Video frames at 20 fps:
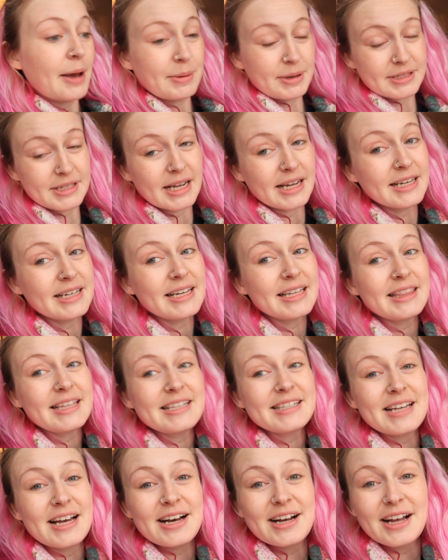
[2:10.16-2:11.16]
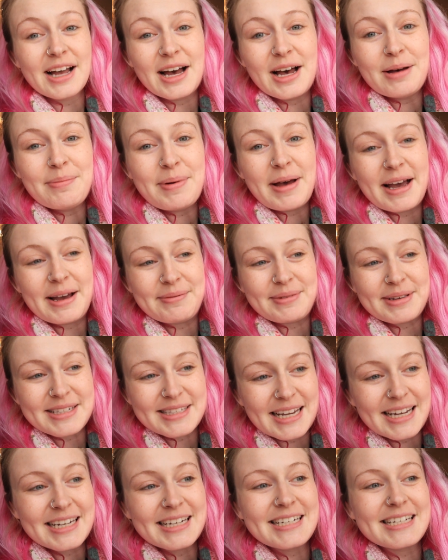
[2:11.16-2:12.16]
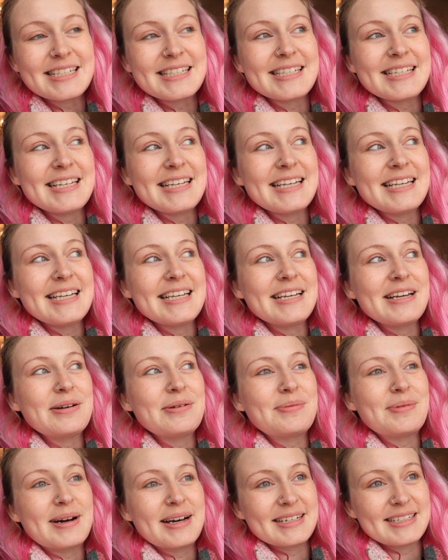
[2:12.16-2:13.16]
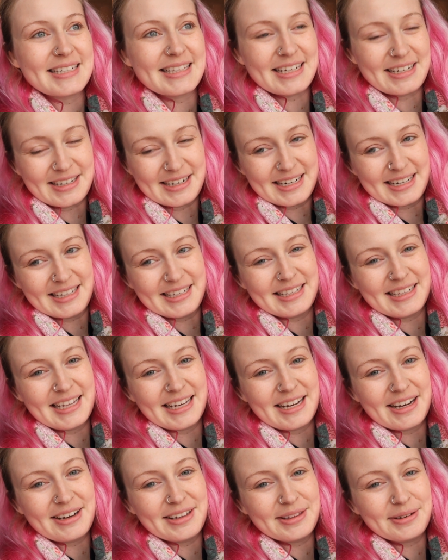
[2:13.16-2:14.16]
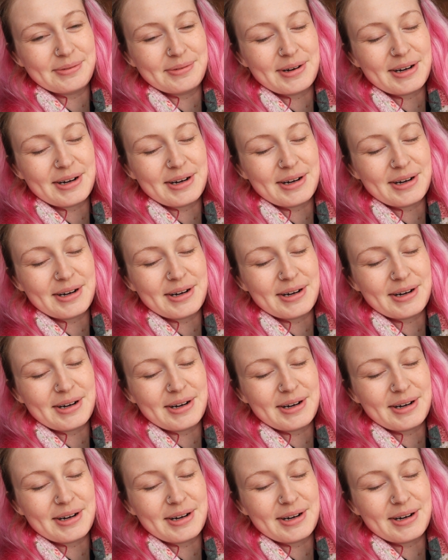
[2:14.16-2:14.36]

I'm excited to get these hung up. I'm excited to see what they're gonna look like on the